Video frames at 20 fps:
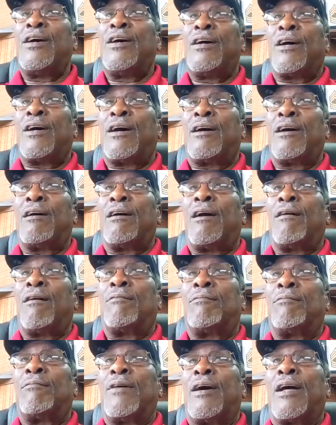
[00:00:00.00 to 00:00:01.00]

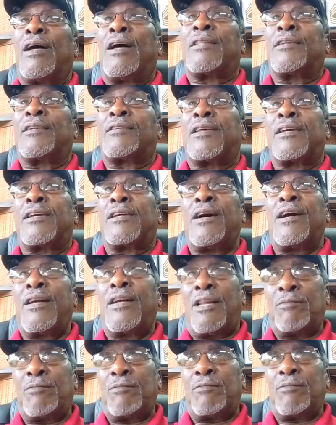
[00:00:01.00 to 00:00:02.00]
of, I just say
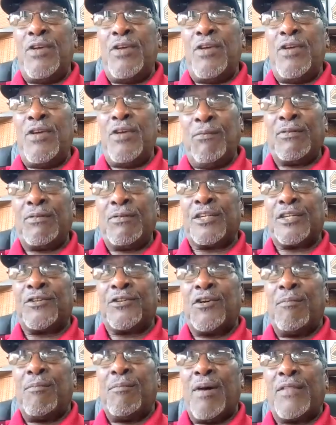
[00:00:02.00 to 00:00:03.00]
colored people, was the
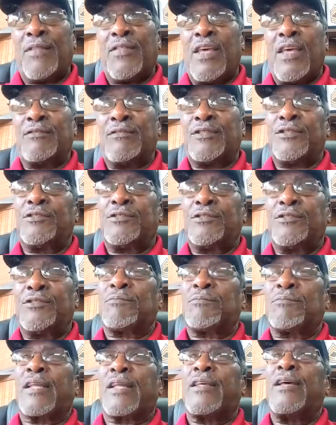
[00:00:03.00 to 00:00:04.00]
term I think was used
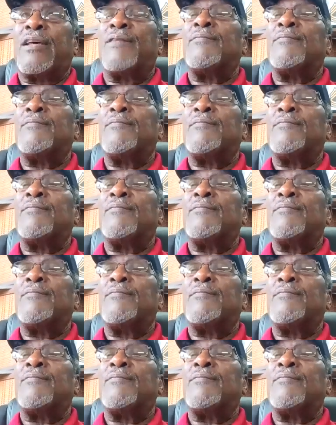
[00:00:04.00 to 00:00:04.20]
back then.